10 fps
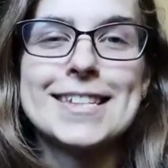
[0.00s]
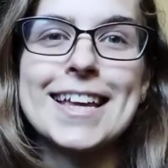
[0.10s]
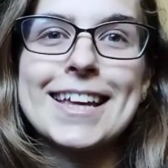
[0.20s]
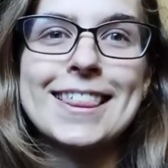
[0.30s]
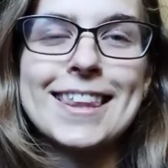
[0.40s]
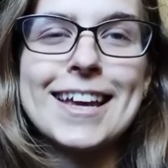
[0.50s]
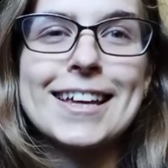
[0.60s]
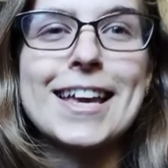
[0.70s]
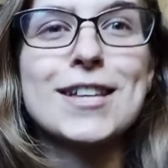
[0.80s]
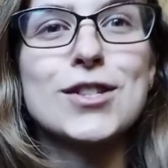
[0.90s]
second thing
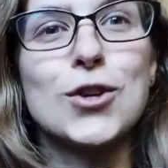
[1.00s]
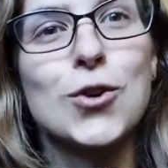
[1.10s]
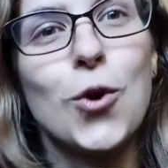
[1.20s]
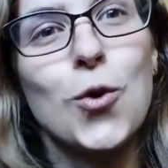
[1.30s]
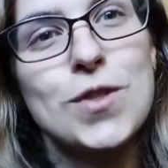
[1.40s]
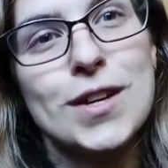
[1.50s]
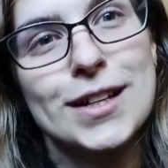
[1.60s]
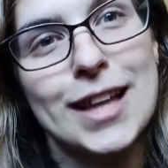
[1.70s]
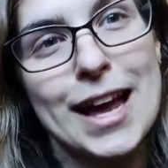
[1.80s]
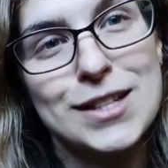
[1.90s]
is to go the
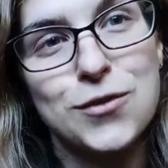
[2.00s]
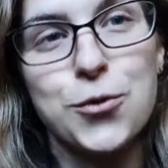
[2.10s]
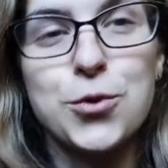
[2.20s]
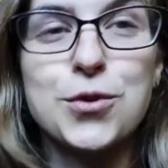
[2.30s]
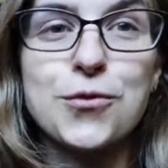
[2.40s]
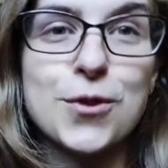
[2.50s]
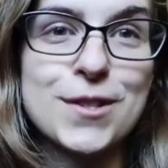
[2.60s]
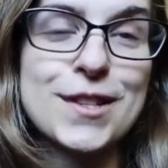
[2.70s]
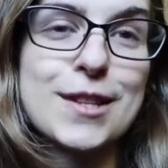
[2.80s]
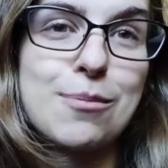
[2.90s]
glass route
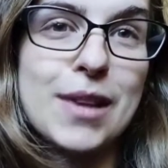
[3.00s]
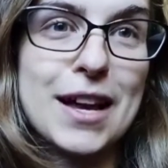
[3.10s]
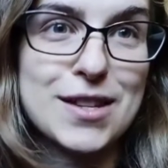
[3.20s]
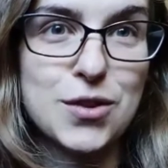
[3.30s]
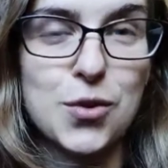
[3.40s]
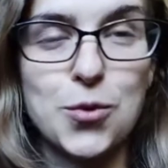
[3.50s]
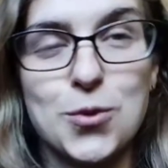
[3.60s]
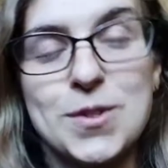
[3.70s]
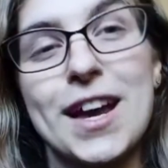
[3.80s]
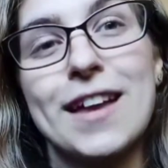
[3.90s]
versus the plastic
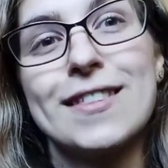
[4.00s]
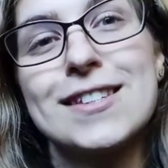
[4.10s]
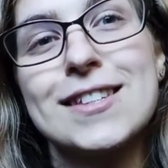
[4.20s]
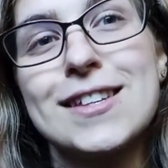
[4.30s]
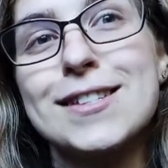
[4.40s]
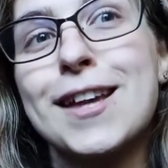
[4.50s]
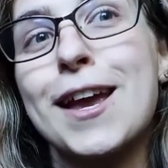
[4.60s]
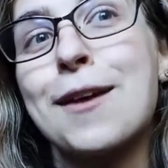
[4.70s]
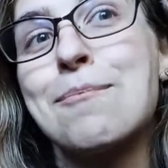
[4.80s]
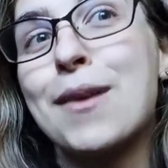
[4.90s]
route. And this is
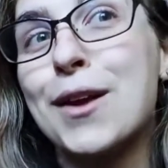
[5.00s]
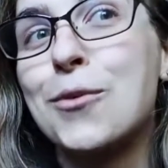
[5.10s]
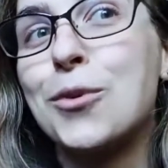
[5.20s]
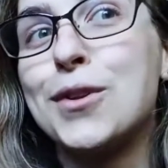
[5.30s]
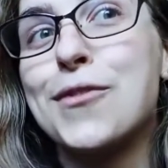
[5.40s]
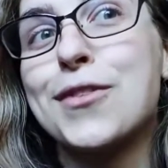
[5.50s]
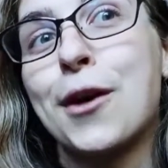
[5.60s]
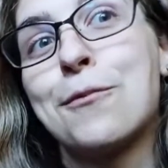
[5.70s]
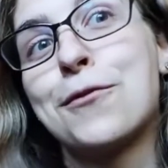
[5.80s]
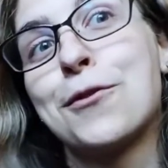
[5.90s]
a big rule of
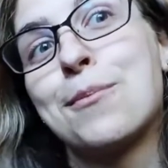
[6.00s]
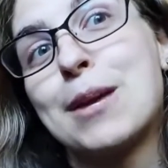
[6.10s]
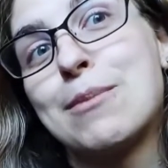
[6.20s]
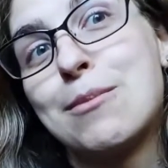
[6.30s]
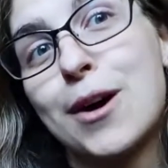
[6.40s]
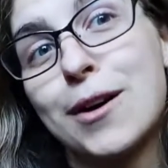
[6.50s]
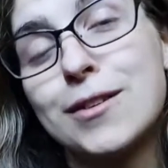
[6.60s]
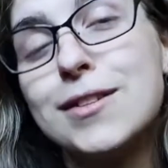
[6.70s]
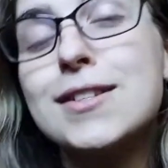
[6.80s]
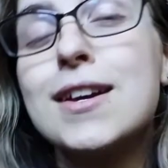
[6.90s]
thumb for baby
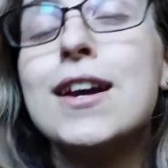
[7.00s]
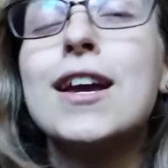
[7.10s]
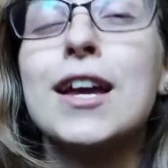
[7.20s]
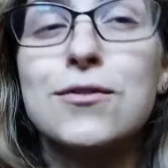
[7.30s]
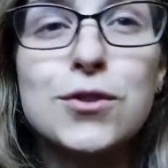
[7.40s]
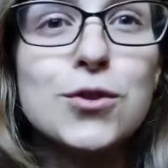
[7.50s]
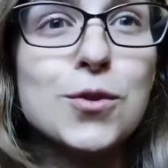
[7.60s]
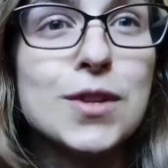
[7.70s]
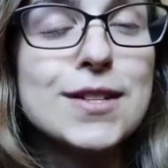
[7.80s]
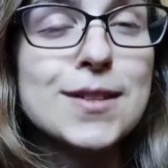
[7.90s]
bottles. If you do
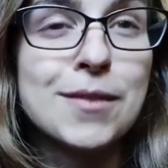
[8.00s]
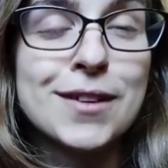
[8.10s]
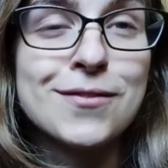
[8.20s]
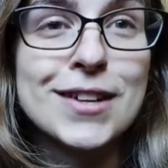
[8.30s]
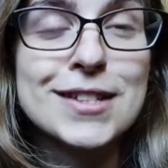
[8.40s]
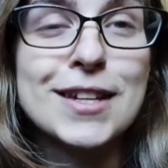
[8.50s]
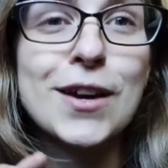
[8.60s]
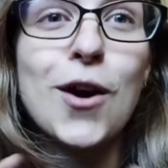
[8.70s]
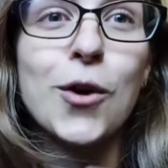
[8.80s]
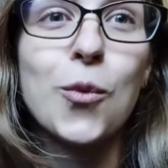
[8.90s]
need some convincing
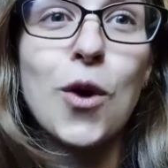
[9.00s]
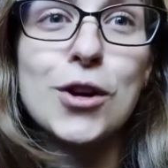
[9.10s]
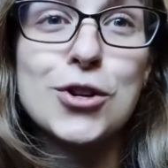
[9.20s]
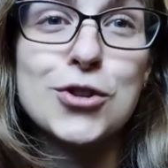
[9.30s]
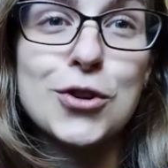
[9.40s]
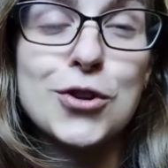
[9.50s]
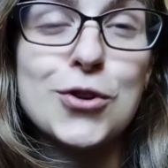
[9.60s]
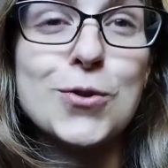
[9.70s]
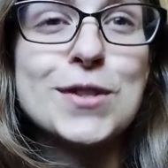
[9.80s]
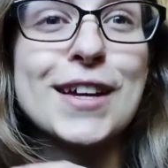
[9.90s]
on why you should
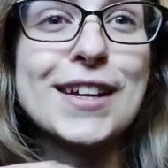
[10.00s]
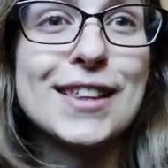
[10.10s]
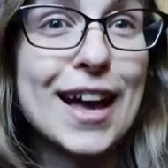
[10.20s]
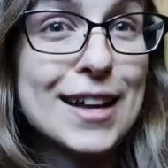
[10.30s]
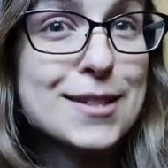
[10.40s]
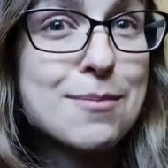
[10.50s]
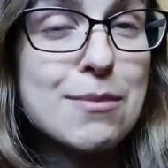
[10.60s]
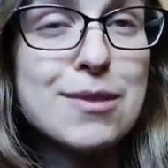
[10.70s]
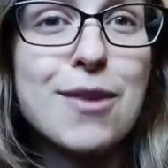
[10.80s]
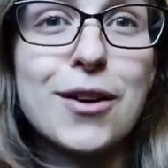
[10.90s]
use glass
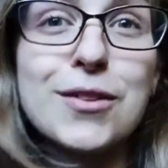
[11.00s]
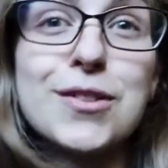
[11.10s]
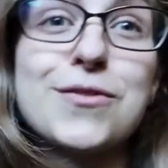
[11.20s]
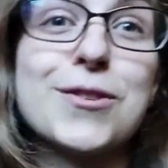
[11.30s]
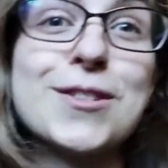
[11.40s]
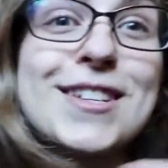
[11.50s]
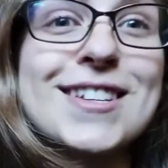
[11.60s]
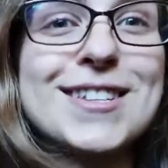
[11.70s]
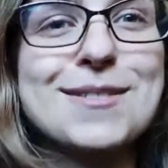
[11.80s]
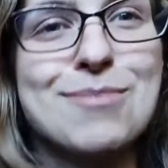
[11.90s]
baby bottles
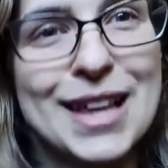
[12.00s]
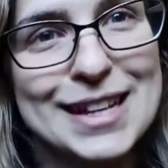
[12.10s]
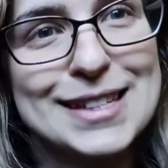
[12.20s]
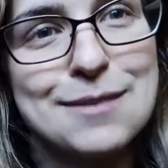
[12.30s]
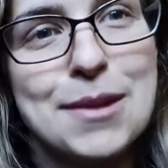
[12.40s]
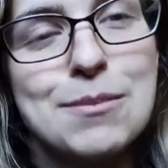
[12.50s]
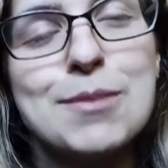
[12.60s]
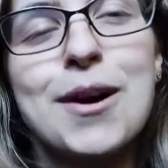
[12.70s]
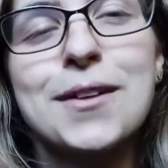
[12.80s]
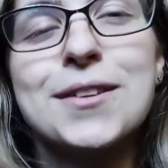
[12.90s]
versus plastic baby
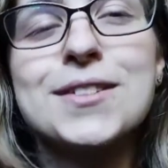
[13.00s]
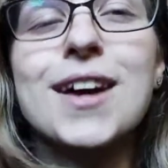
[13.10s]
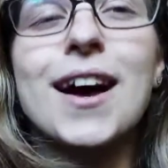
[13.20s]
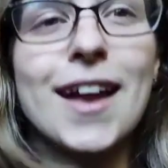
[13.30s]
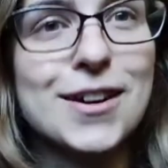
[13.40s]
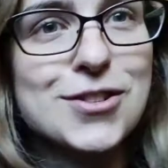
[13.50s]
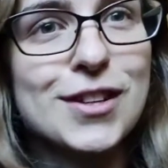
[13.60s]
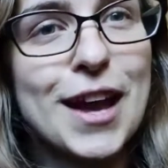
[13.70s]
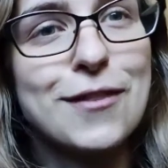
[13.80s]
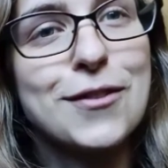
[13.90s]
bottles, I
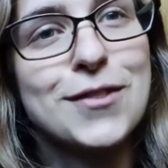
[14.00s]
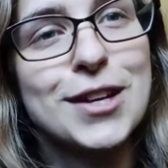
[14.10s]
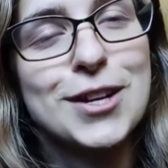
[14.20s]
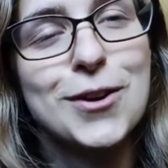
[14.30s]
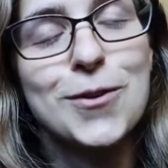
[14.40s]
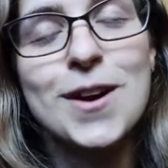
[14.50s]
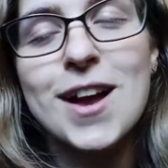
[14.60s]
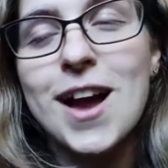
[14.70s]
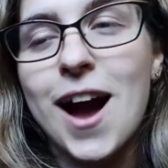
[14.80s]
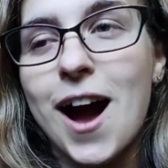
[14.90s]
actually have a video
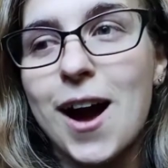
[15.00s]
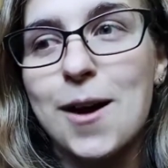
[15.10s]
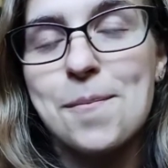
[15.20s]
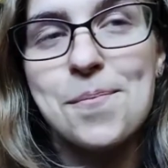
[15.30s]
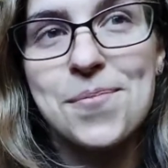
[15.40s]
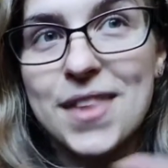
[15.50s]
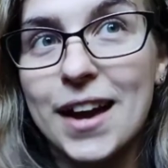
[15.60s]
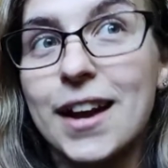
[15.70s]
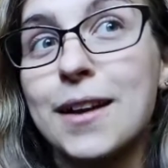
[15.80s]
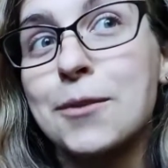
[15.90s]

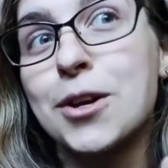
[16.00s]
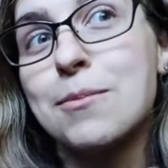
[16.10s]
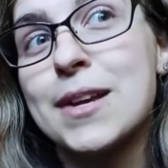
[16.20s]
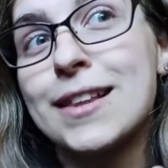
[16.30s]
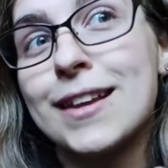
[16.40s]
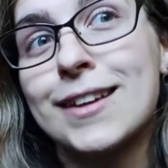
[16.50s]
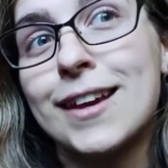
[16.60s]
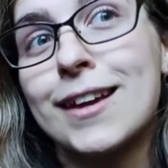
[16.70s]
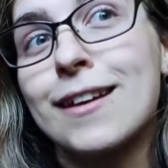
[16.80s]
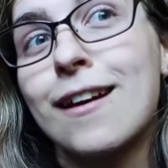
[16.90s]
that I'm going to be
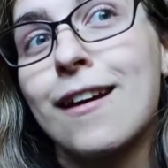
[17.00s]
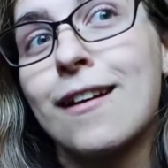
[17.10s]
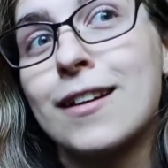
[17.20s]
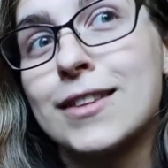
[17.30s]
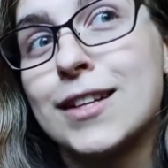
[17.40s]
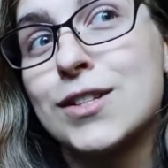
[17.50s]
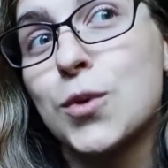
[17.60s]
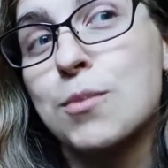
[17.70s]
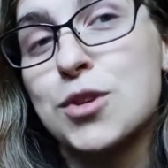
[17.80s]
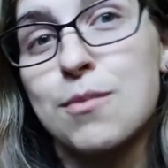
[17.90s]
linking in the
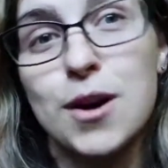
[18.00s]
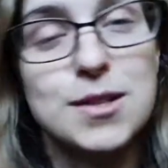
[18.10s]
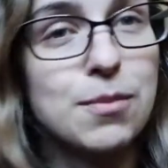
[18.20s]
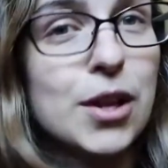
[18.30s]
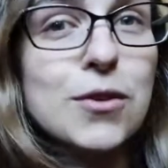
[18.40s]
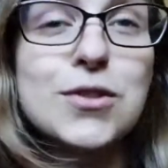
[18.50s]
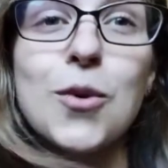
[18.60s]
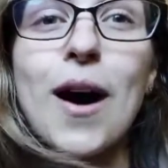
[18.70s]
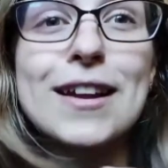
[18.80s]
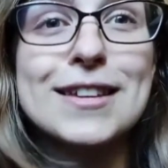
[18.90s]
description box below.
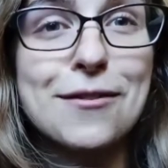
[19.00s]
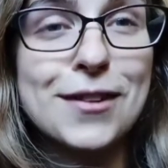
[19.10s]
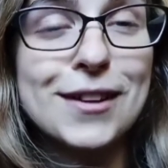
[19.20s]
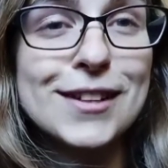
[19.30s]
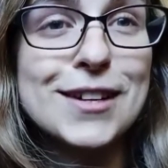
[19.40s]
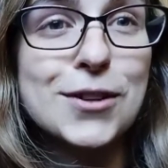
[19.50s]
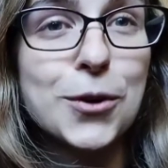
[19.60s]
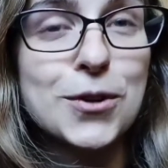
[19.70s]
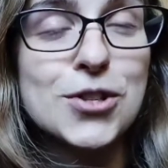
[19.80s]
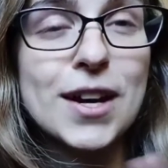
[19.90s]
So I definitely
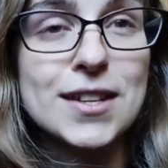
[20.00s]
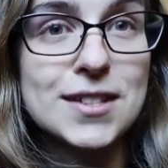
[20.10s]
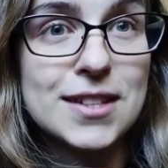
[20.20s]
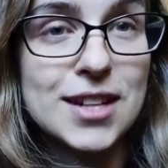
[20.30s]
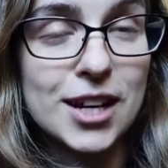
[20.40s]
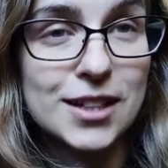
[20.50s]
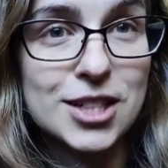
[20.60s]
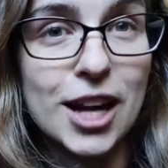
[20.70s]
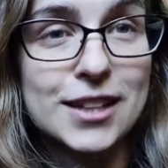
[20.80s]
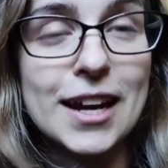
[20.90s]
encourage you guys to
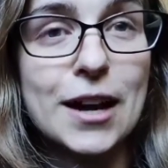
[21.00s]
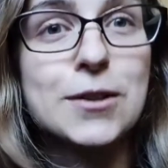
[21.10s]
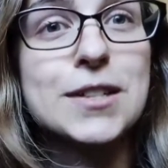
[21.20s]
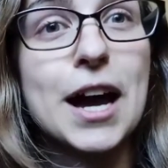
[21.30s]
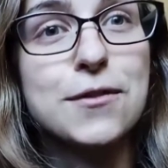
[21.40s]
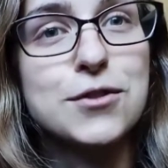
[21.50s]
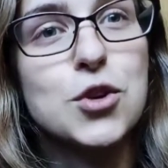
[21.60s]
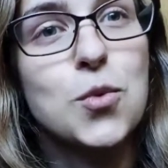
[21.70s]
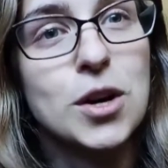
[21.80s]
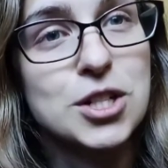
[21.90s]
check that out after
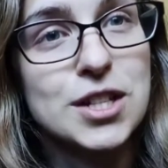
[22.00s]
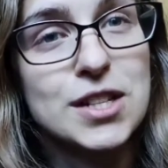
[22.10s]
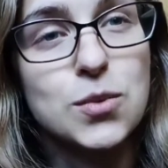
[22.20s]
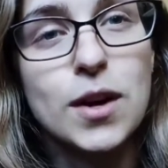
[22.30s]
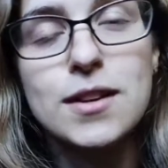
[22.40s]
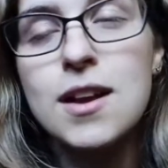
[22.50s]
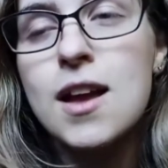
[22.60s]
you watch this one.